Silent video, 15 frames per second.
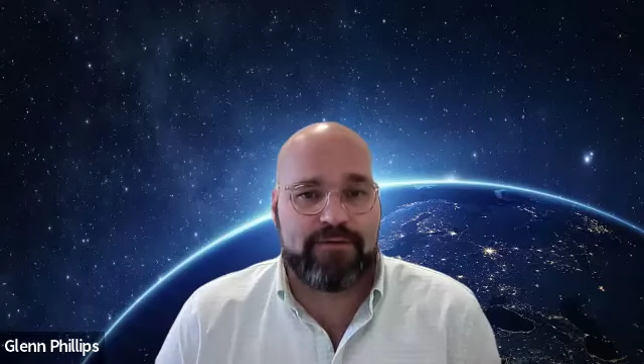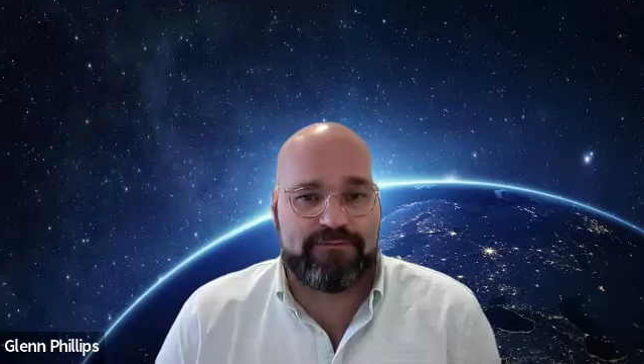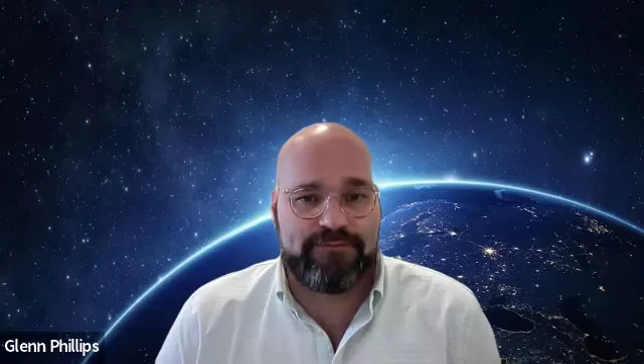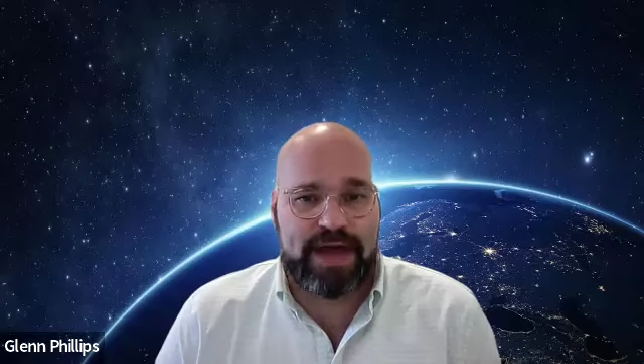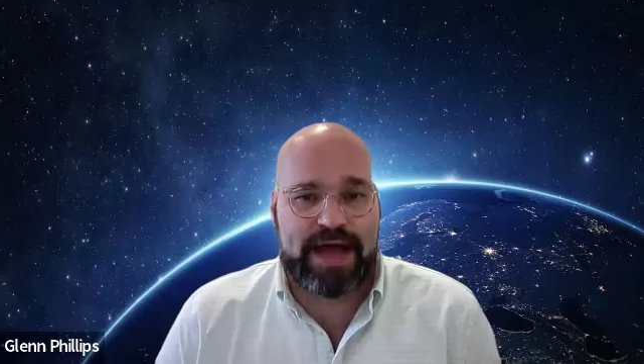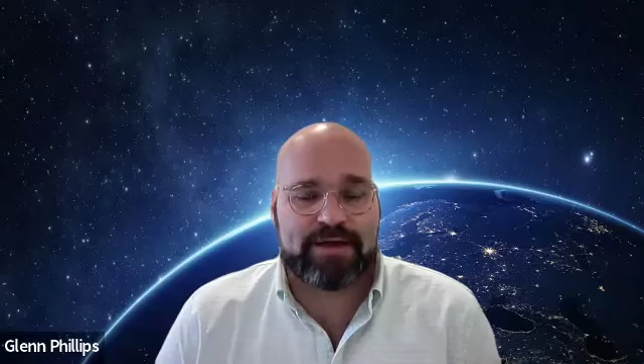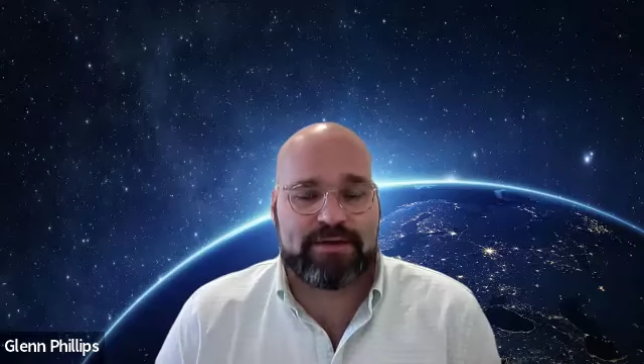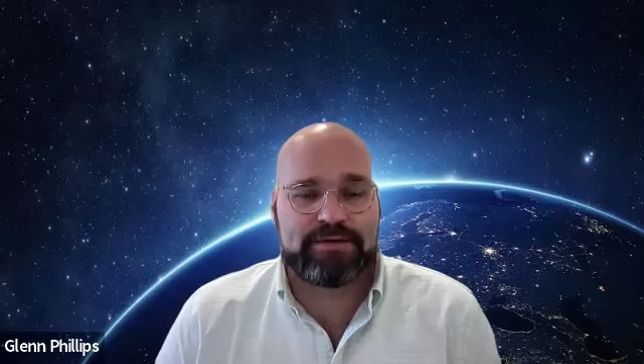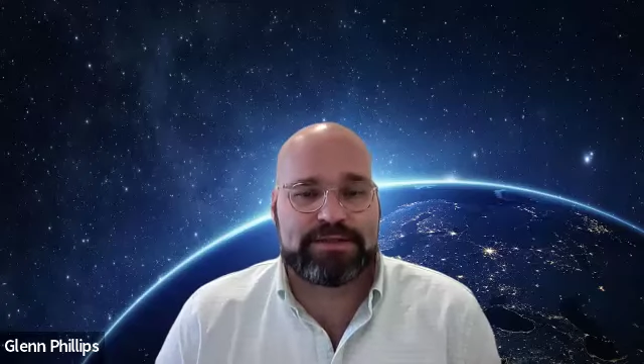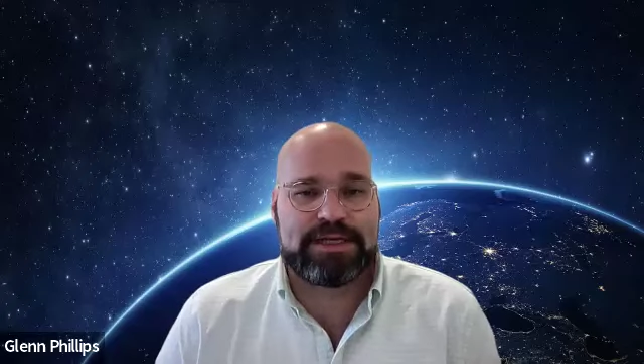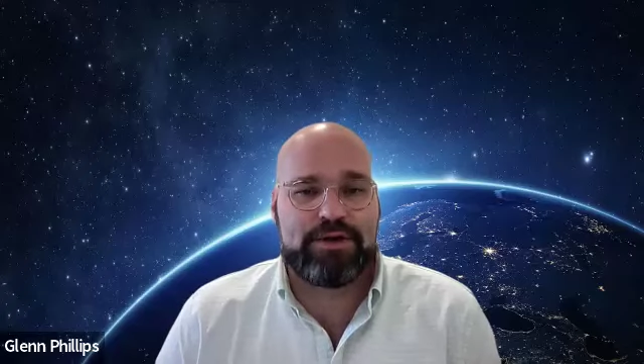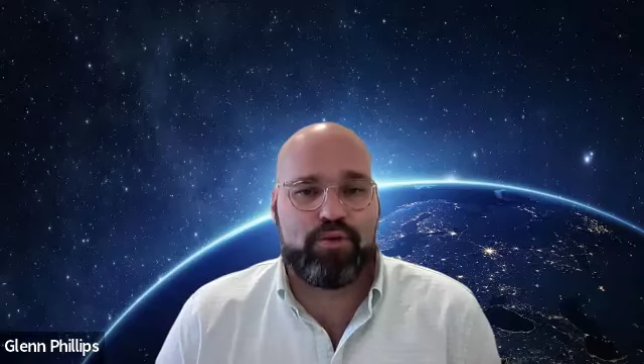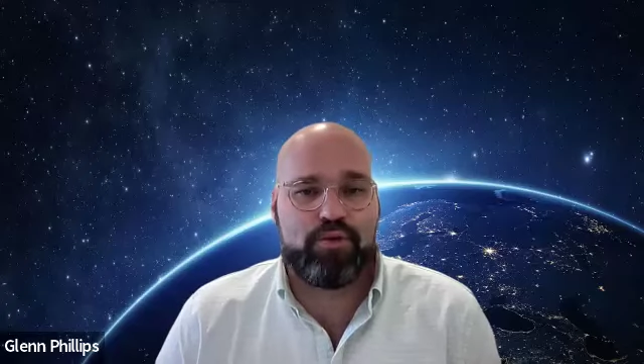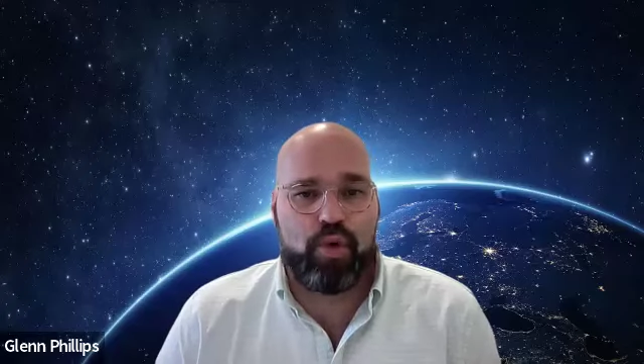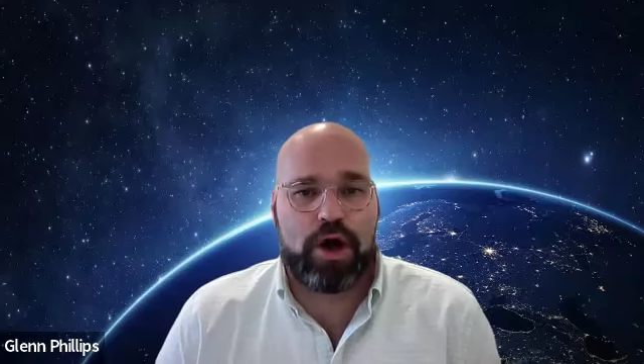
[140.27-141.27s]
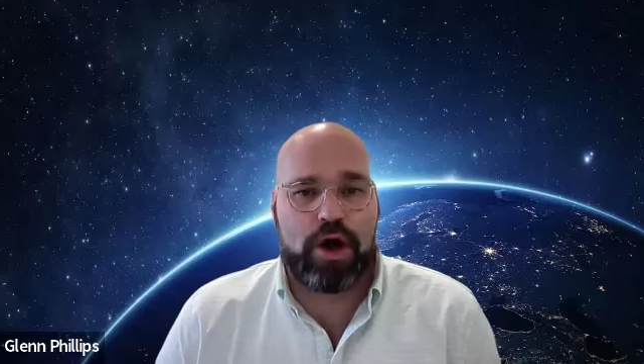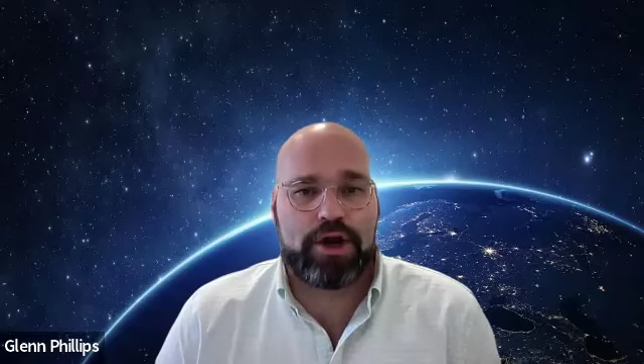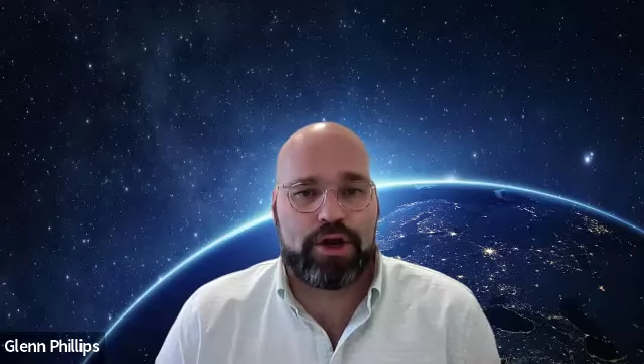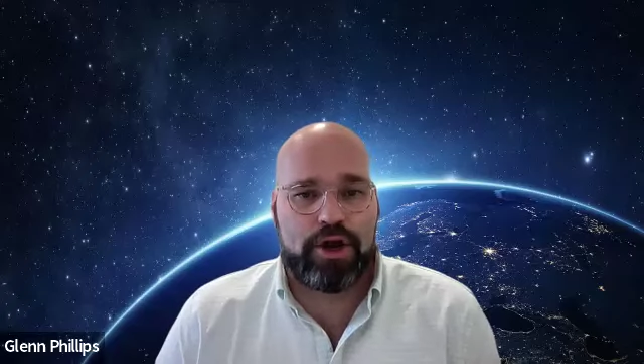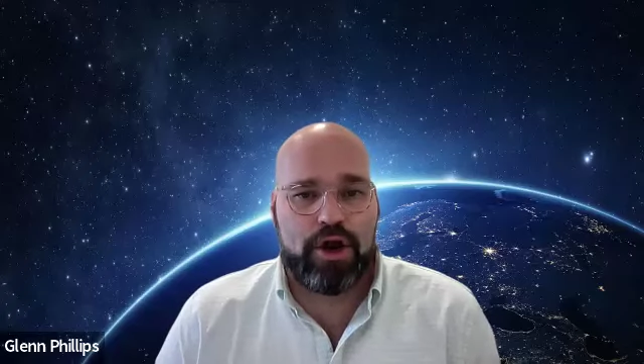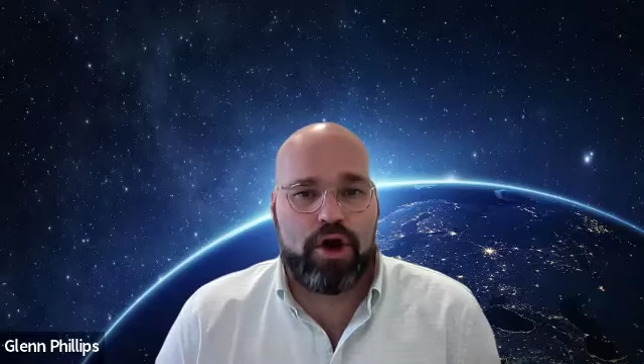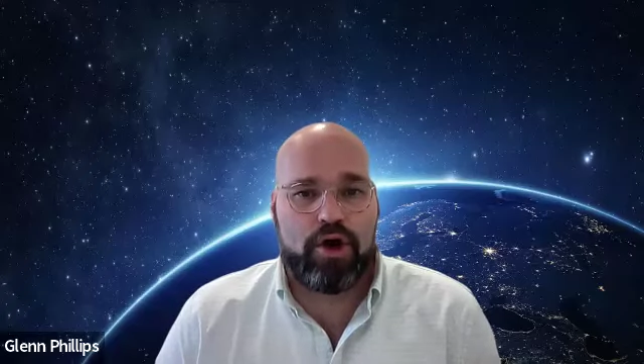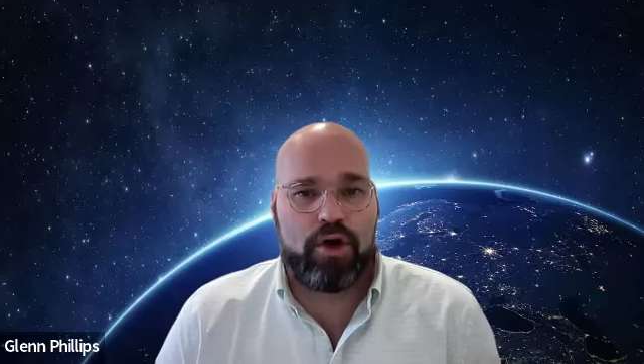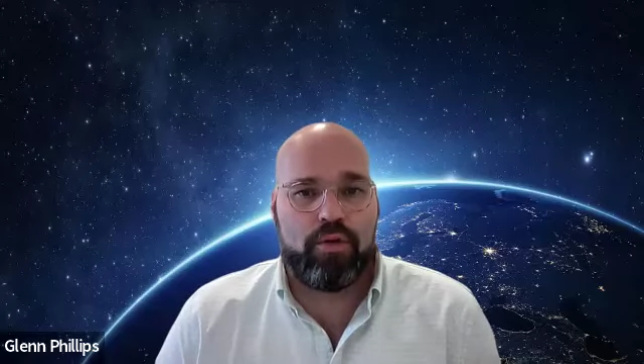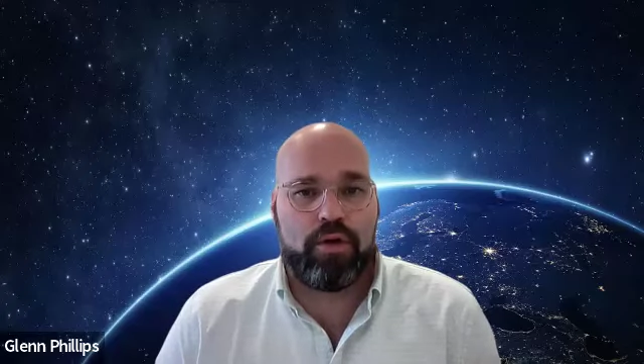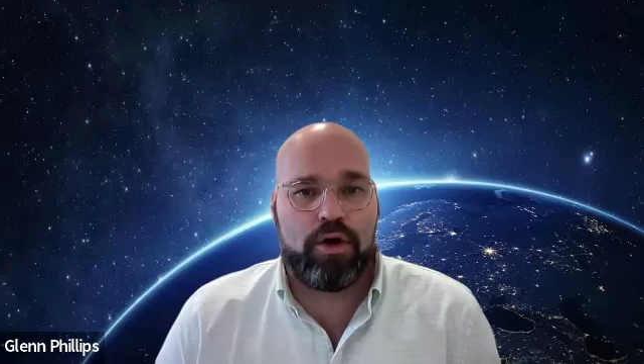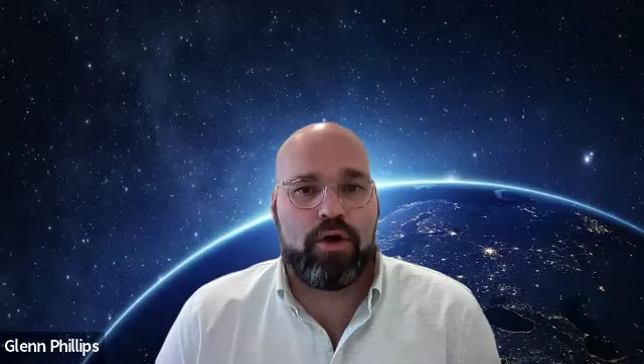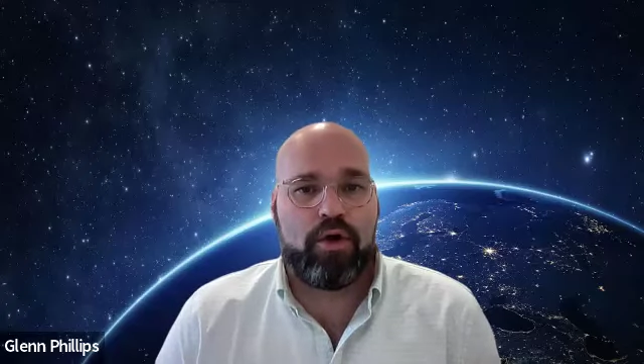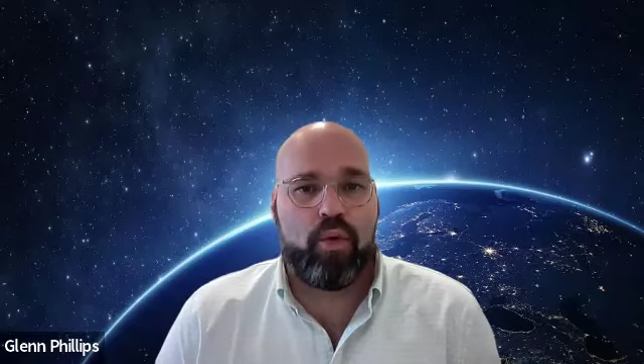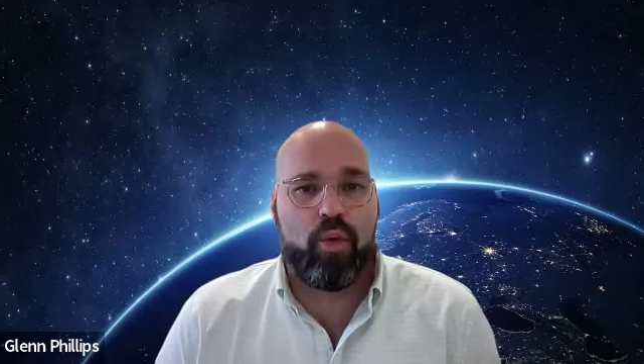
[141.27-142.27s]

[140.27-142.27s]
faculty want to know